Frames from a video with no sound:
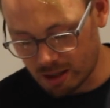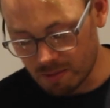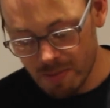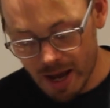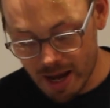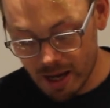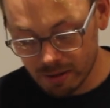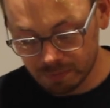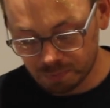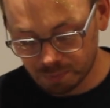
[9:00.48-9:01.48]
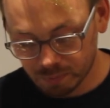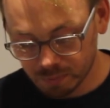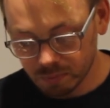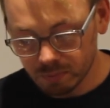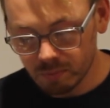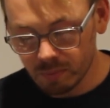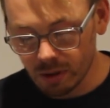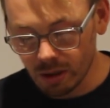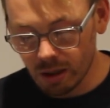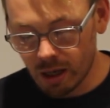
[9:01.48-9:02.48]
a mare.
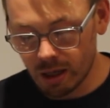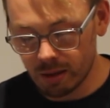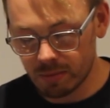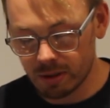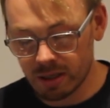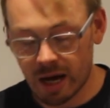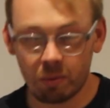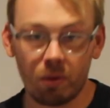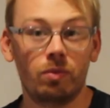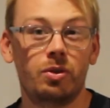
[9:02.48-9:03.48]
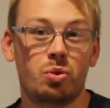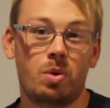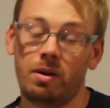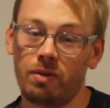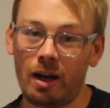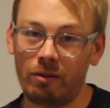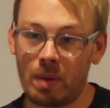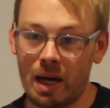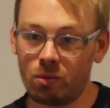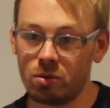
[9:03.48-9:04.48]
That one for
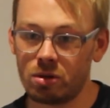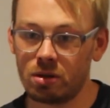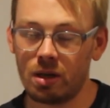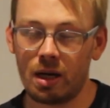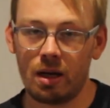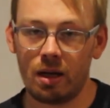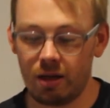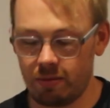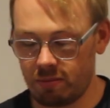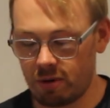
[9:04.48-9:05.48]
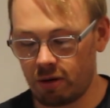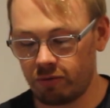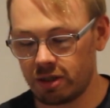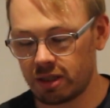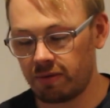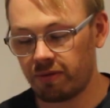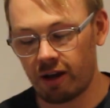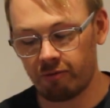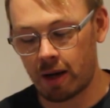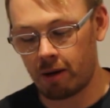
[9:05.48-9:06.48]
£25. Obviously
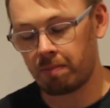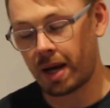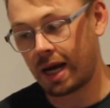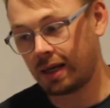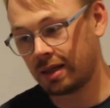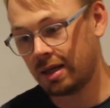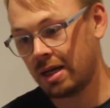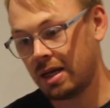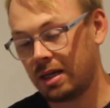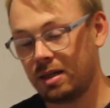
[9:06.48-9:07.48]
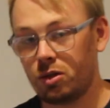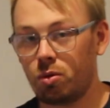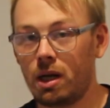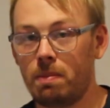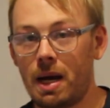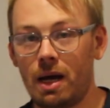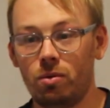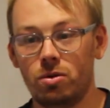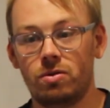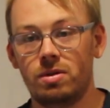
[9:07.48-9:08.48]
£5 back is
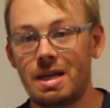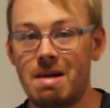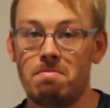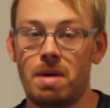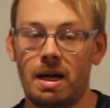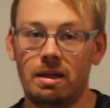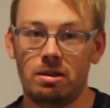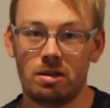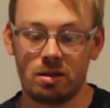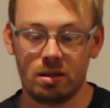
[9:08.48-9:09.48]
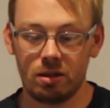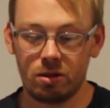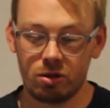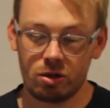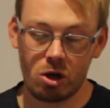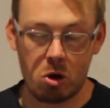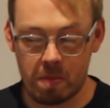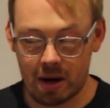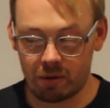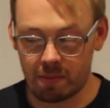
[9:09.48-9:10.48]
£20, 10 pints,
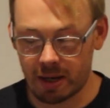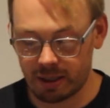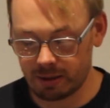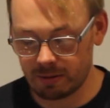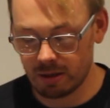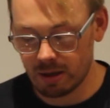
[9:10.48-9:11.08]
£2 a pint.